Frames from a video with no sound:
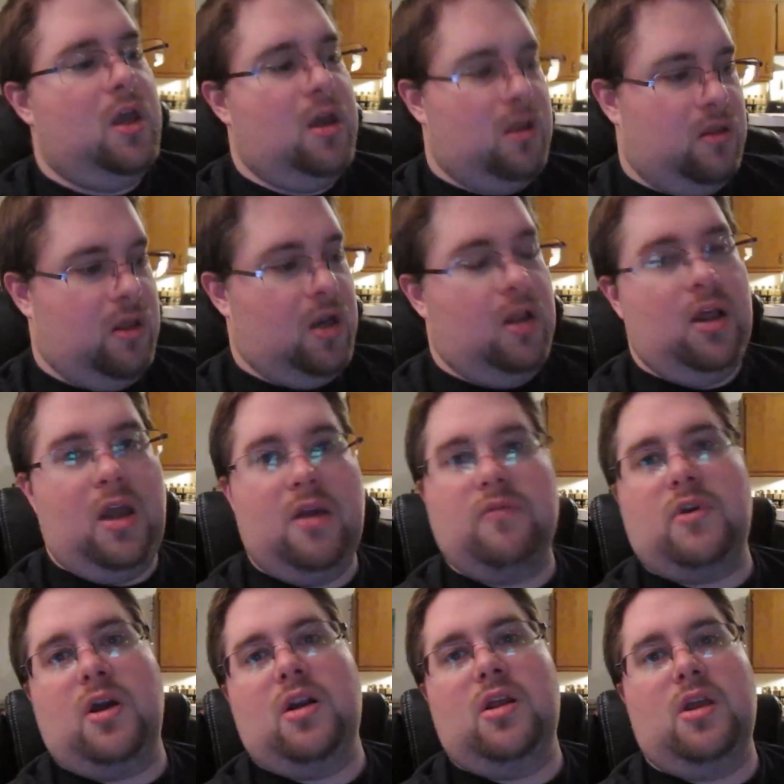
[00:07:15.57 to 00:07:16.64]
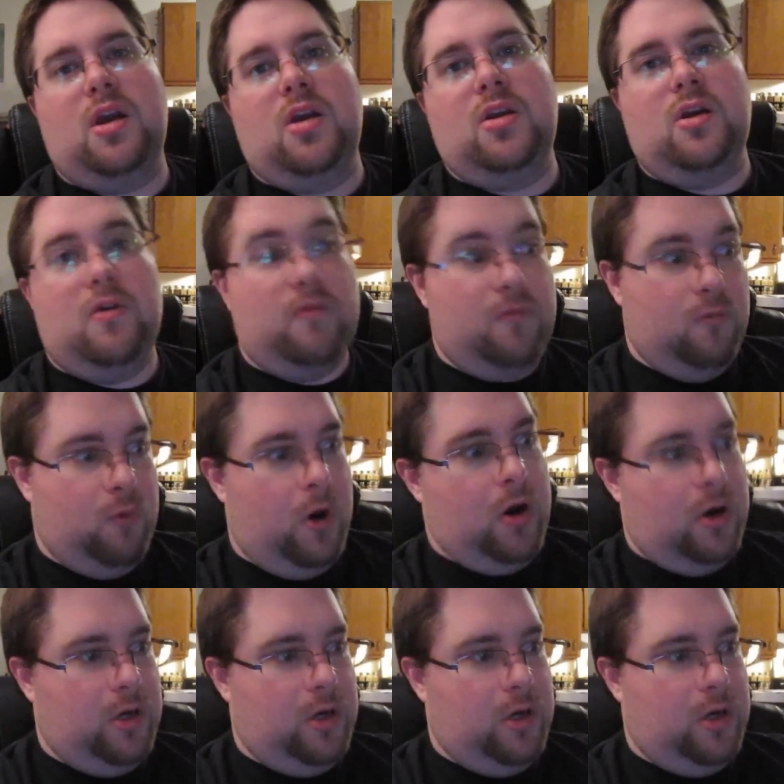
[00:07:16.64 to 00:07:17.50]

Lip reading: then I'll have kind of the idea of where